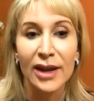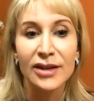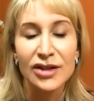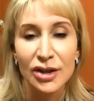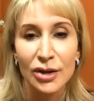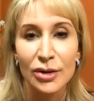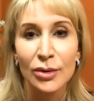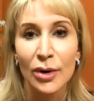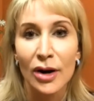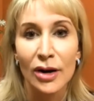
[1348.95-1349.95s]
we
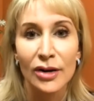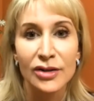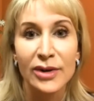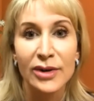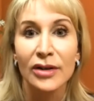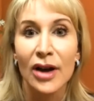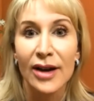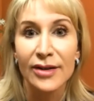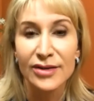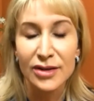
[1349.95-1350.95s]
too are doing a
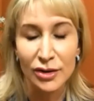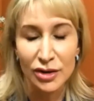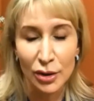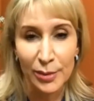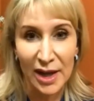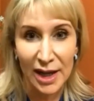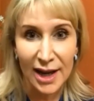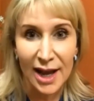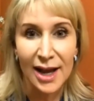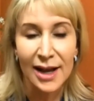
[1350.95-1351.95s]
lot of social
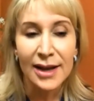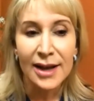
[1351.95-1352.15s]
media.